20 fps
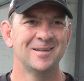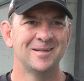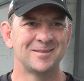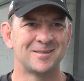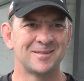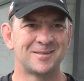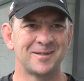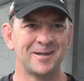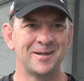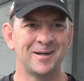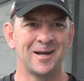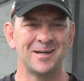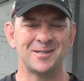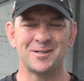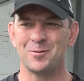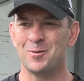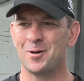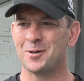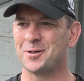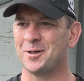as a
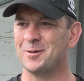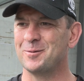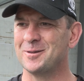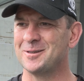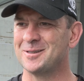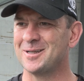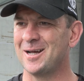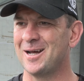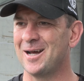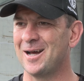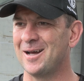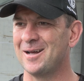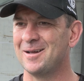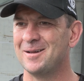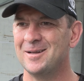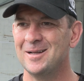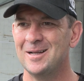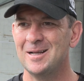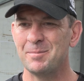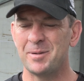teenager watching was, uh,
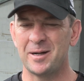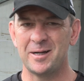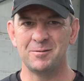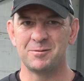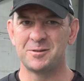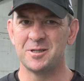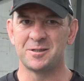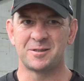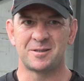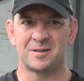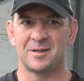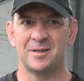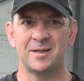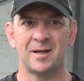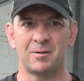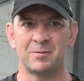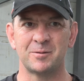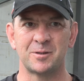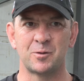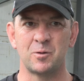but he was just, you
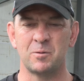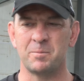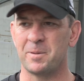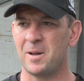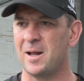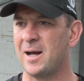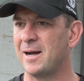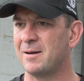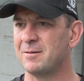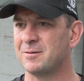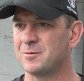know, was a good player.